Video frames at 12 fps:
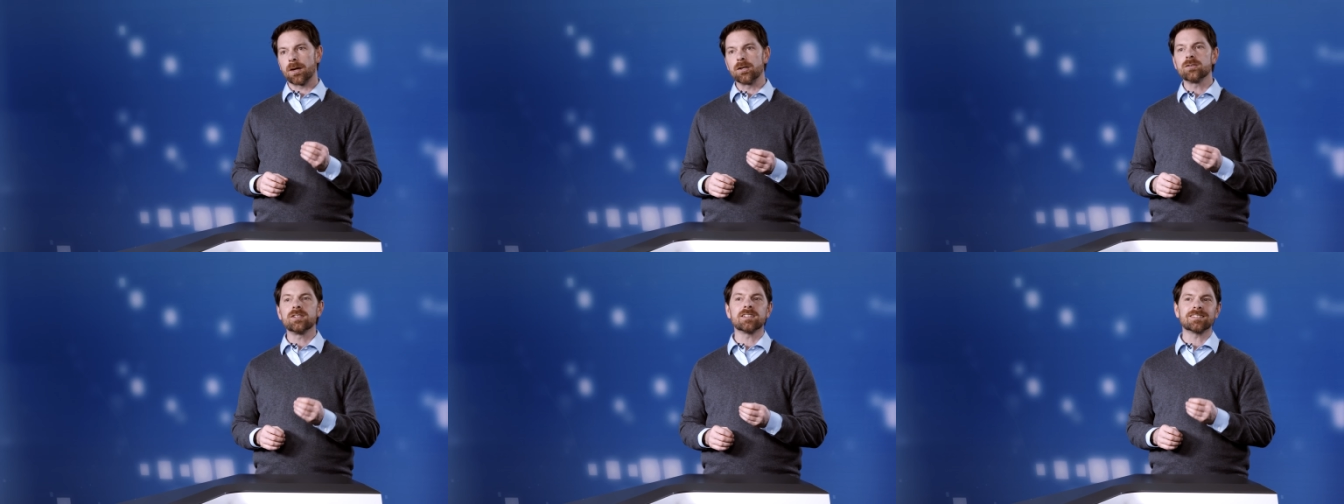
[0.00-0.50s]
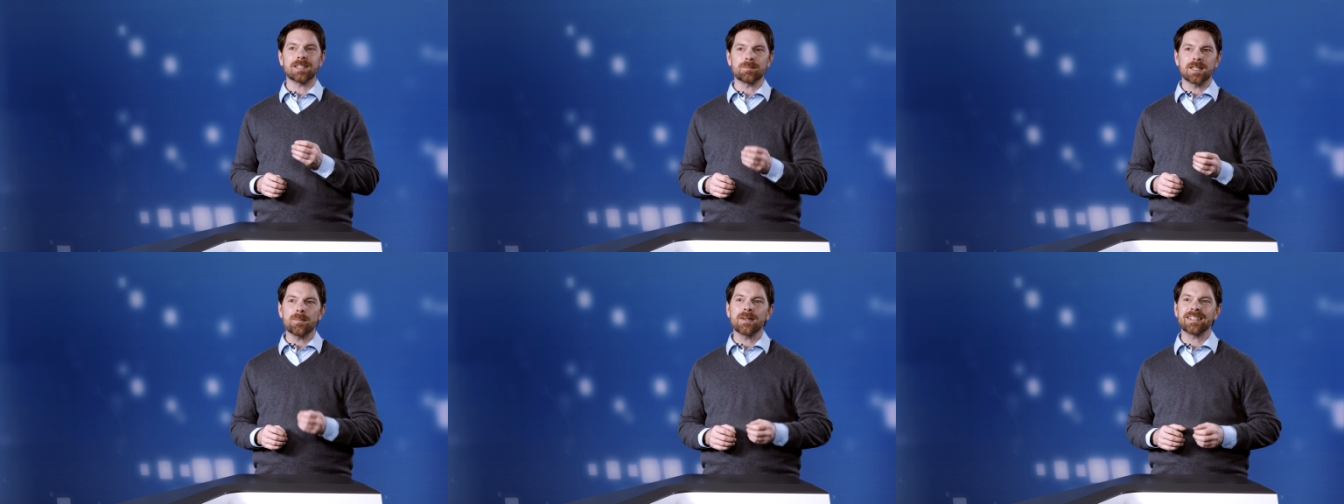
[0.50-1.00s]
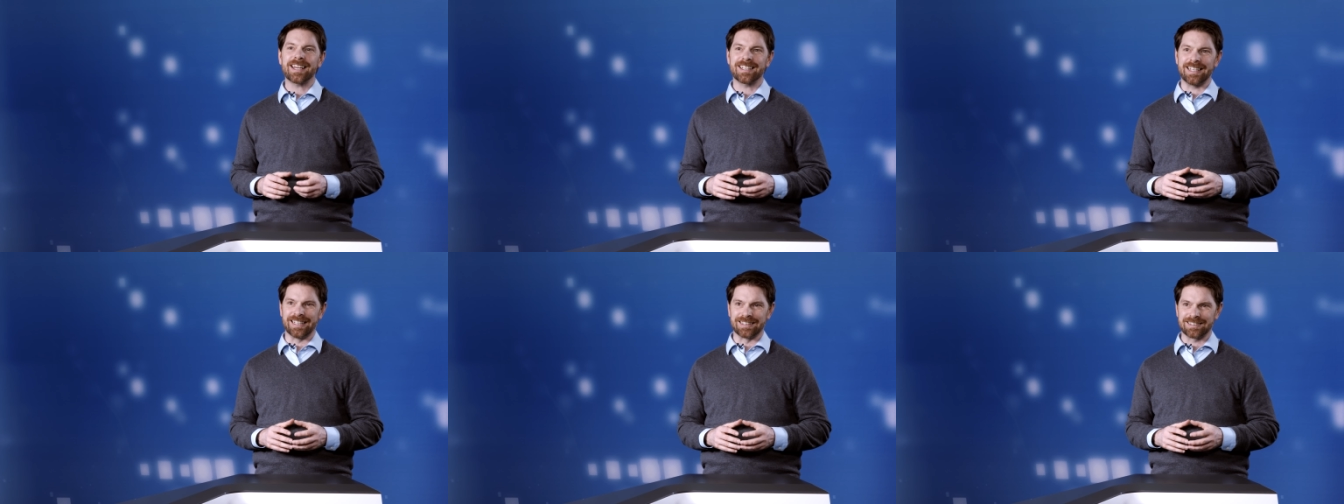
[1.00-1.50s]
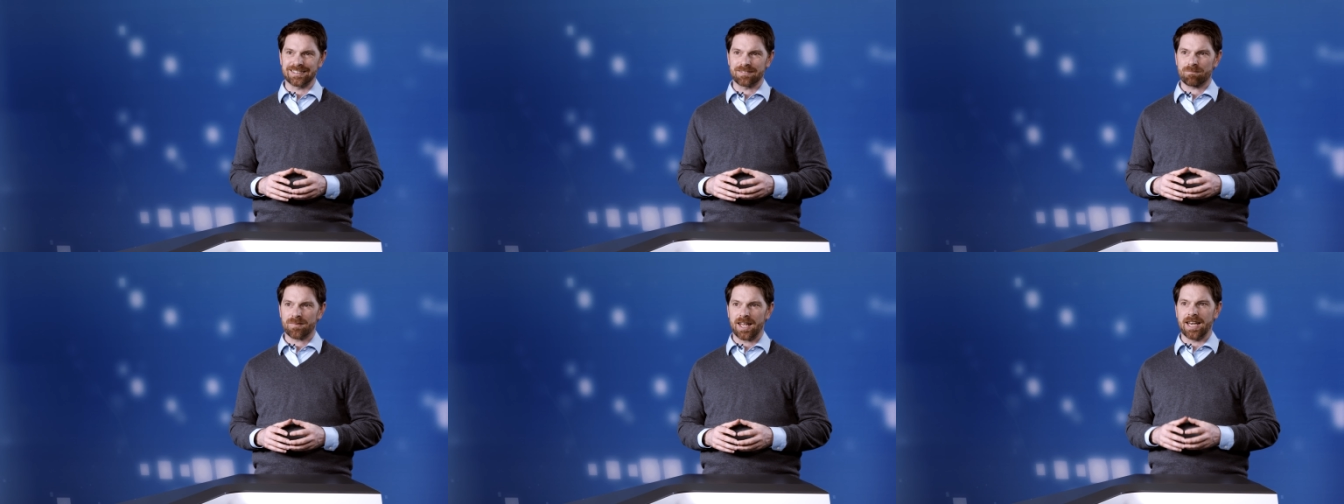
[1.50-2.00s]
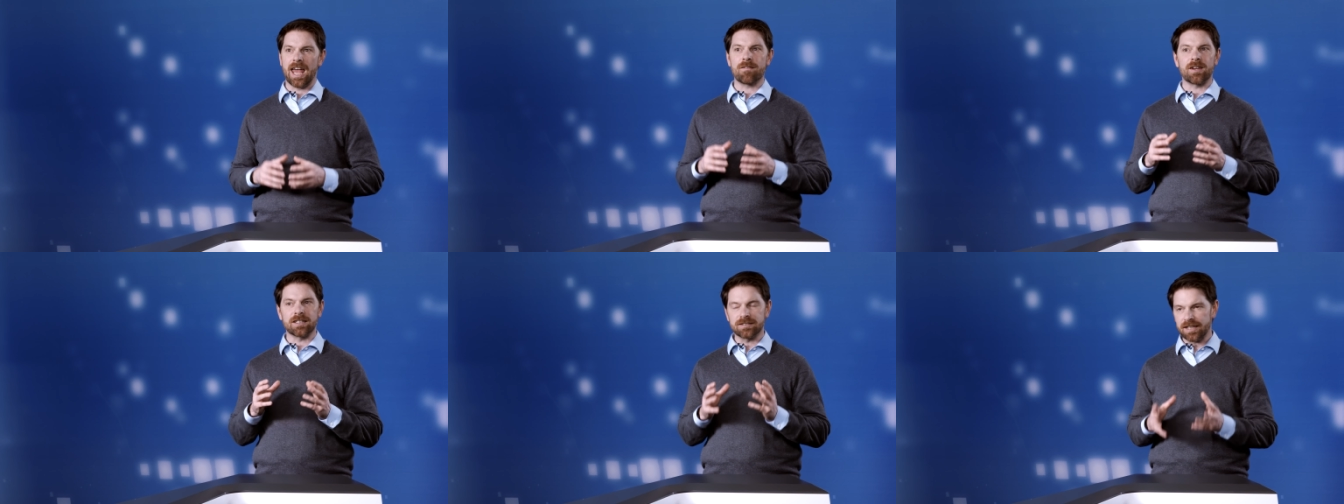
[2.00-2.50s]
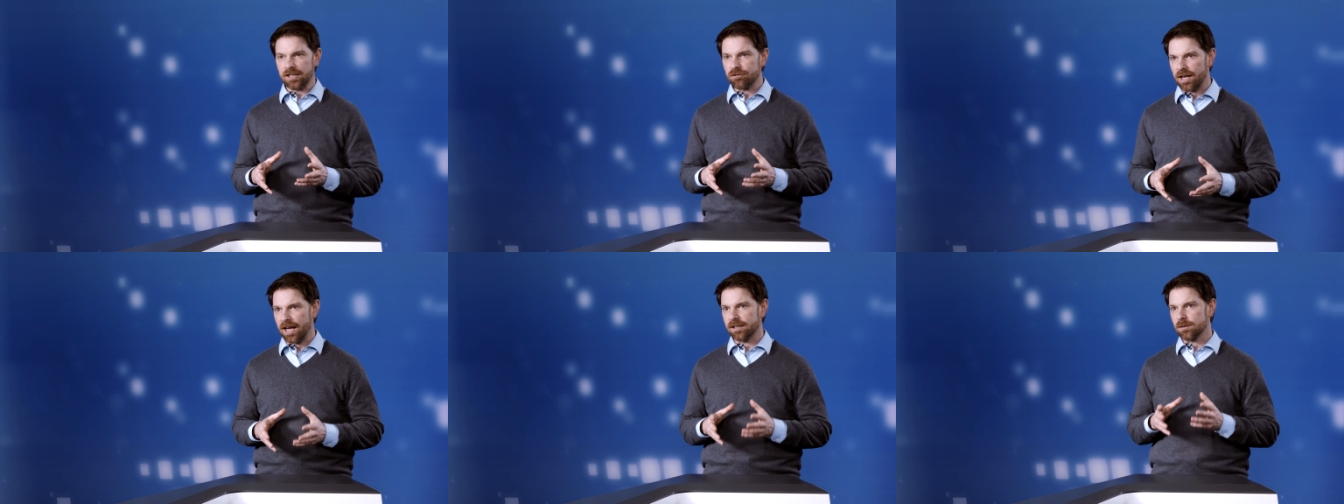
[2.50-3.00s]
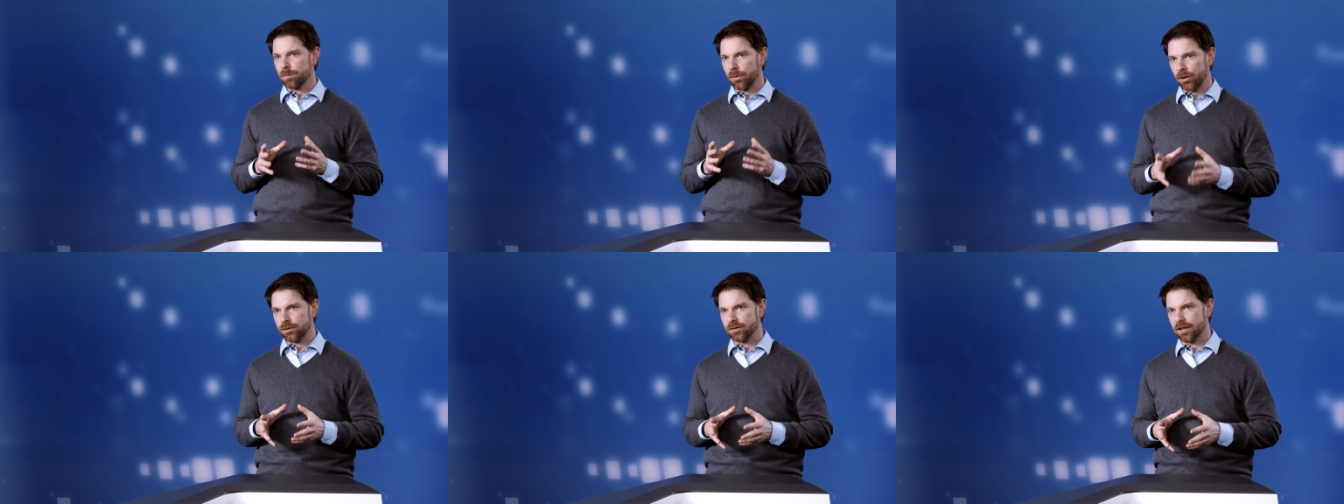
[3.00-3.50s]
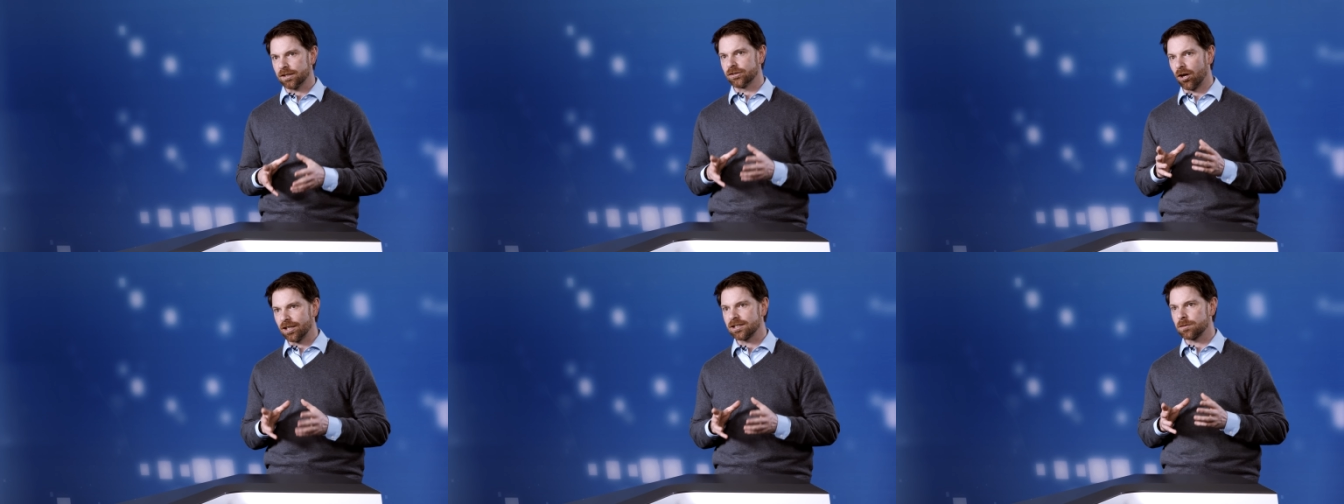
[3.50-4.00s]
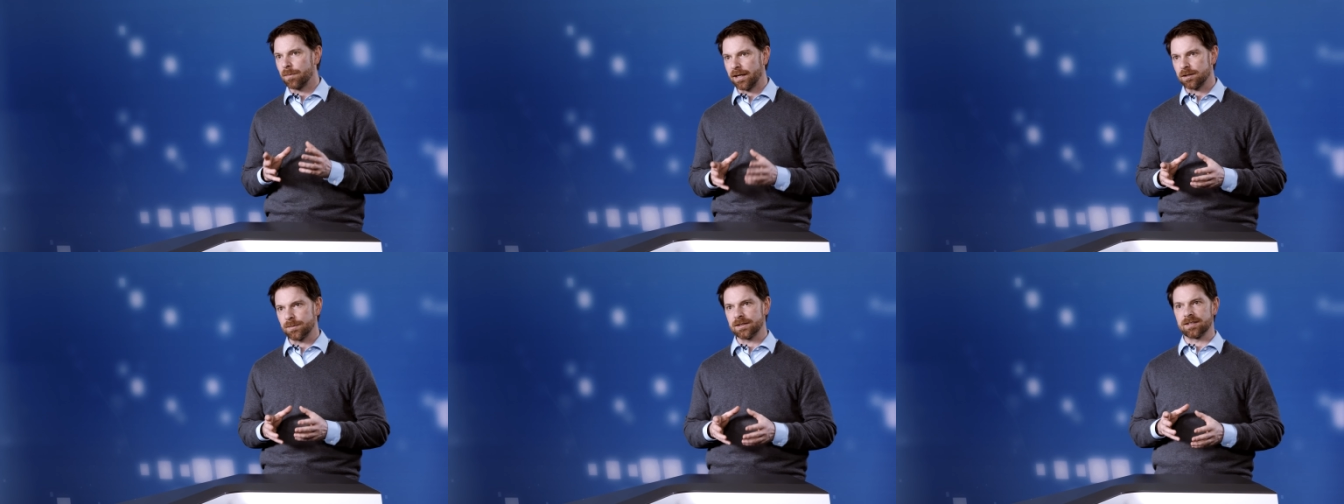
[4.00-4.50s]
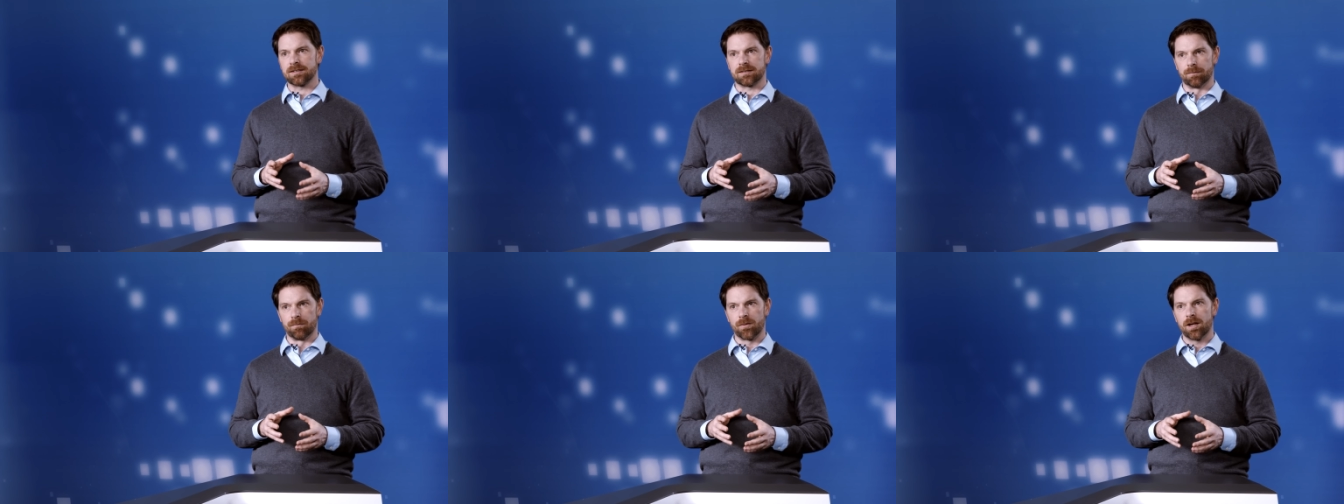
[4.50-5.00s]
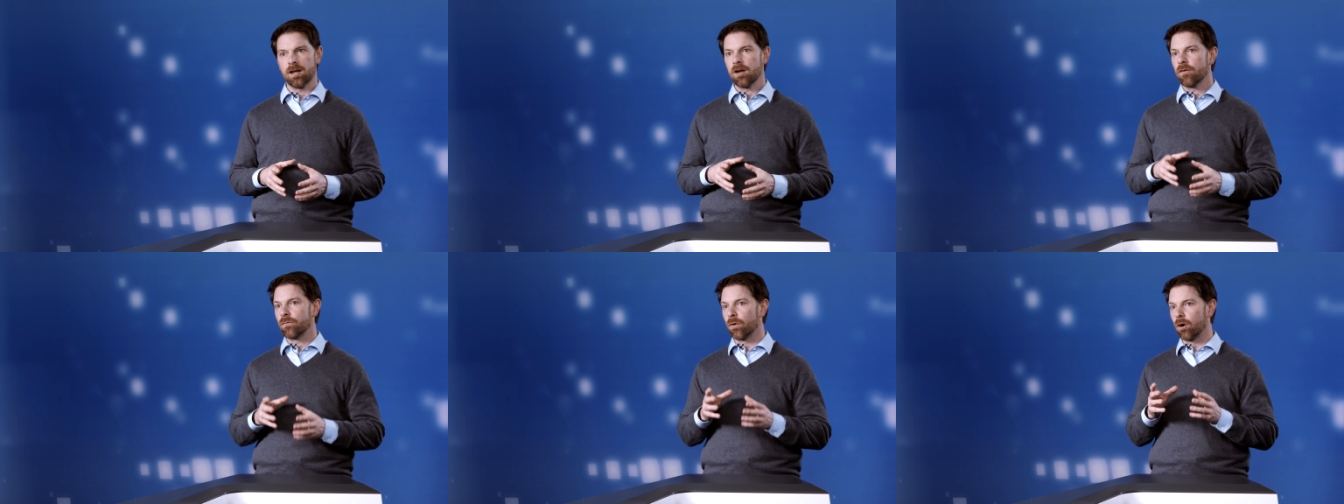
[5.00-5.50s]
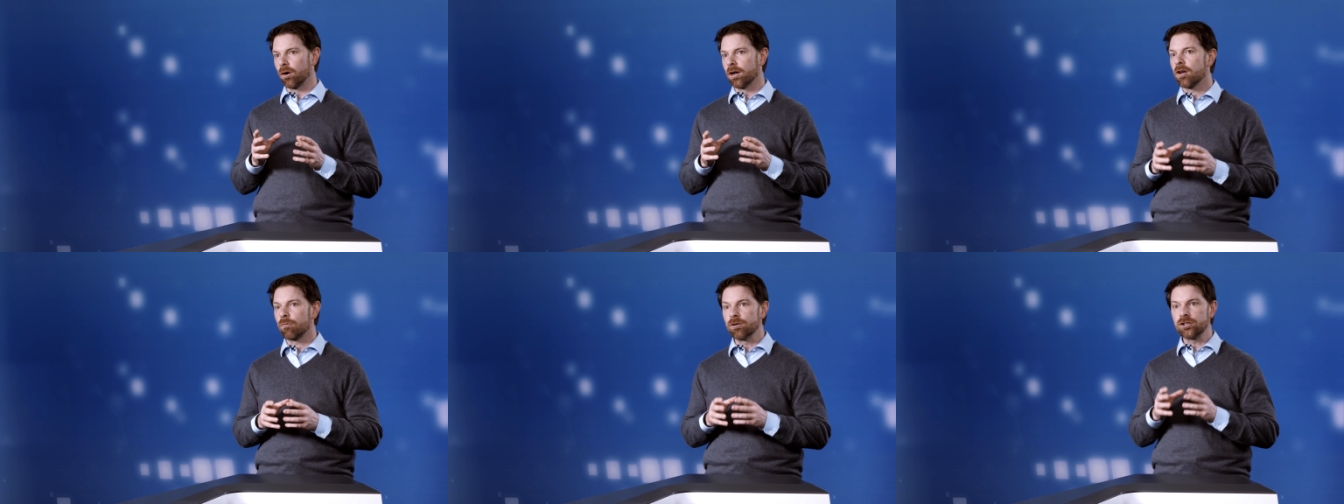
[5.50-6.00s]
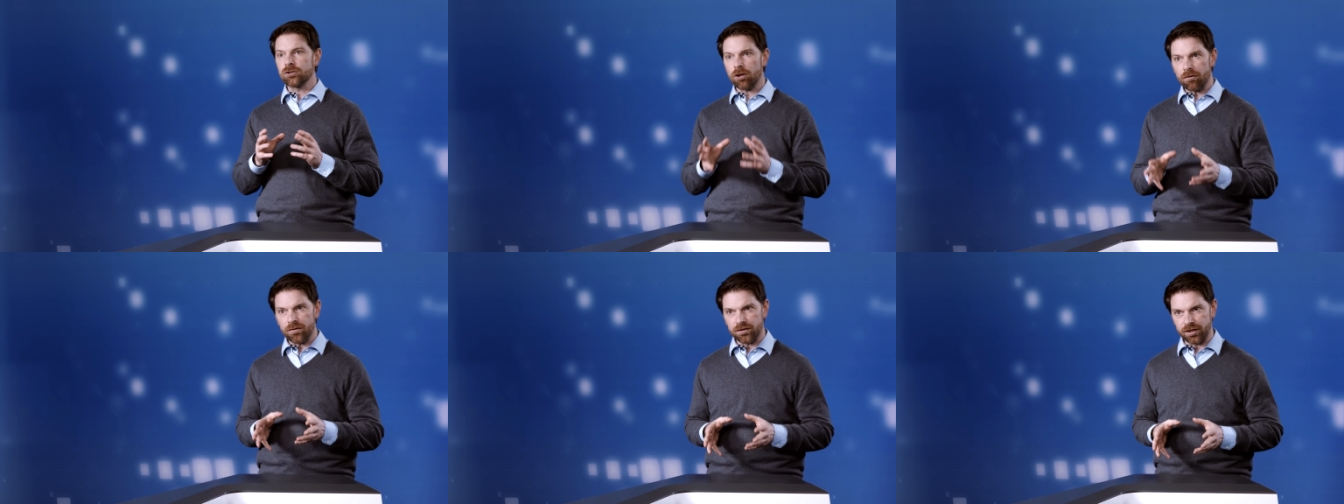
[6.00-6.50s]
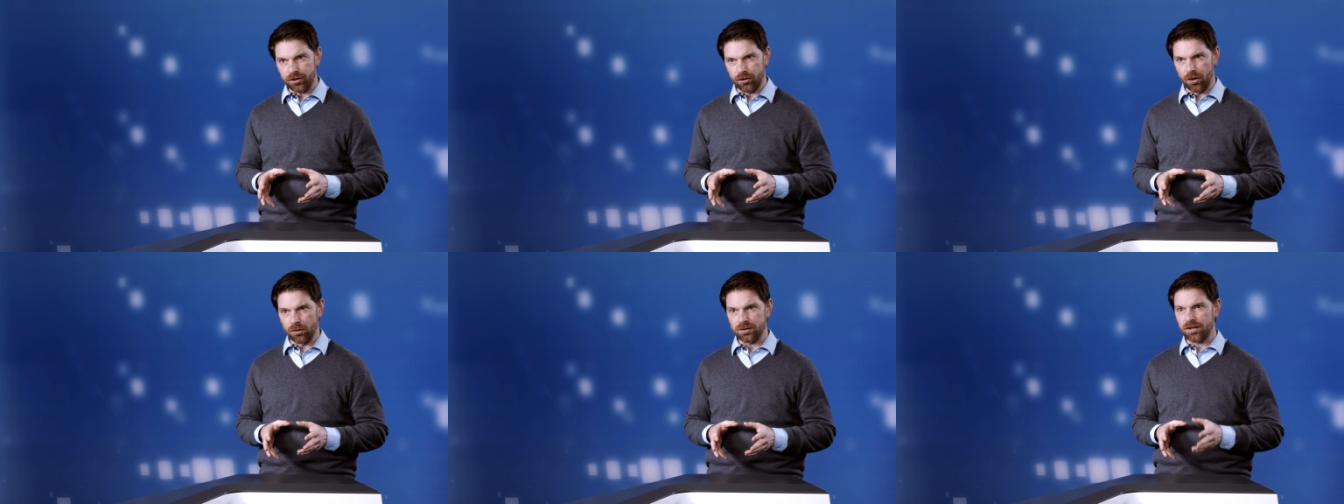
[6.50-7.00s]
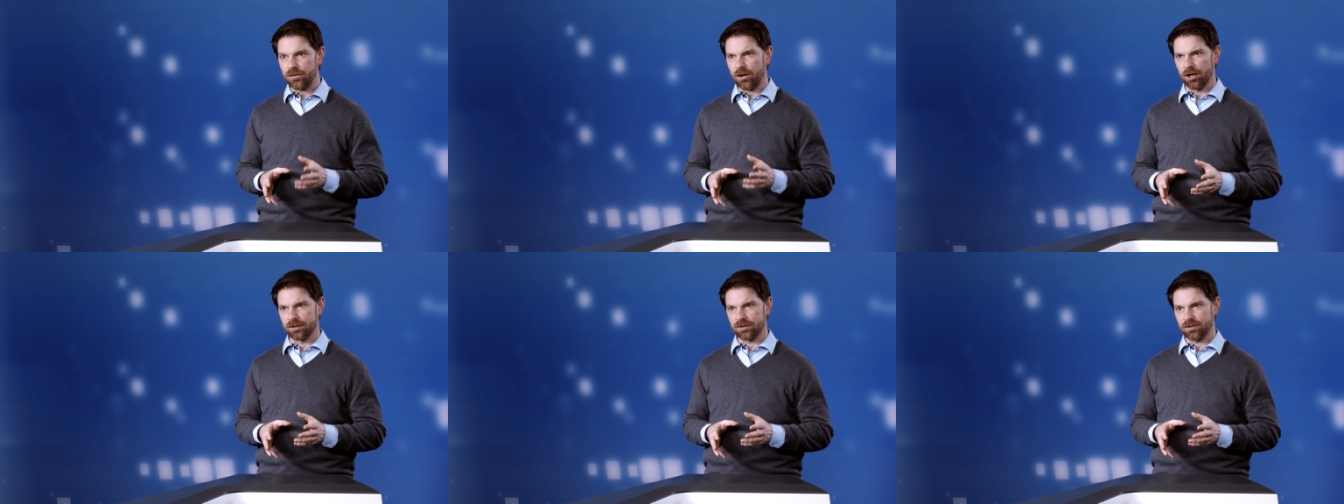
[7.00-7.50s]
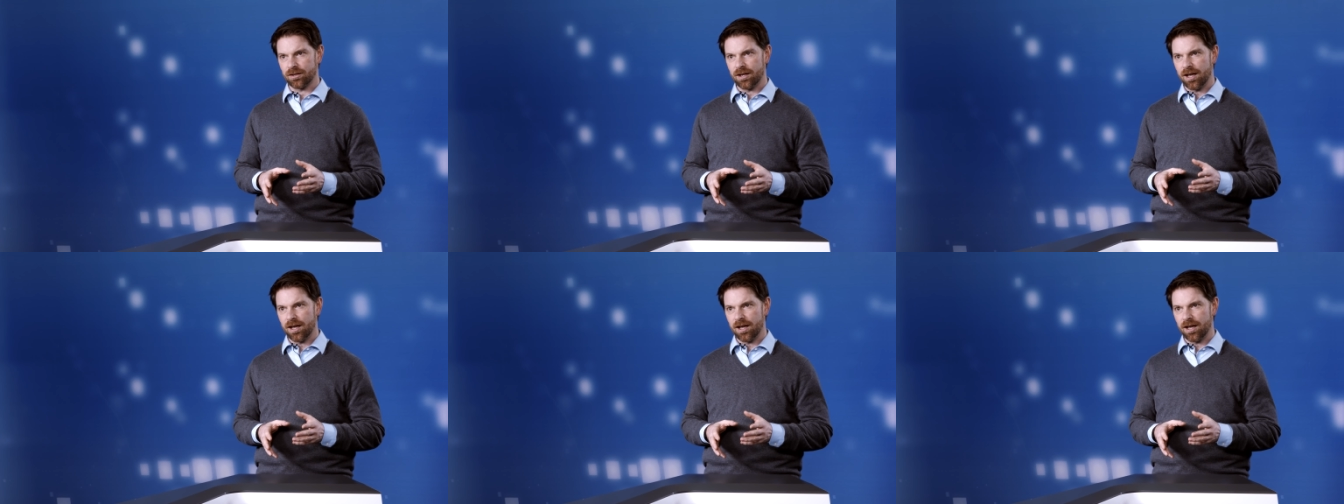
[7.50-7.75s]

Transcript: using some simple techniques and having a centralized personal knowledge management system for resurfacing your notes and thoughts,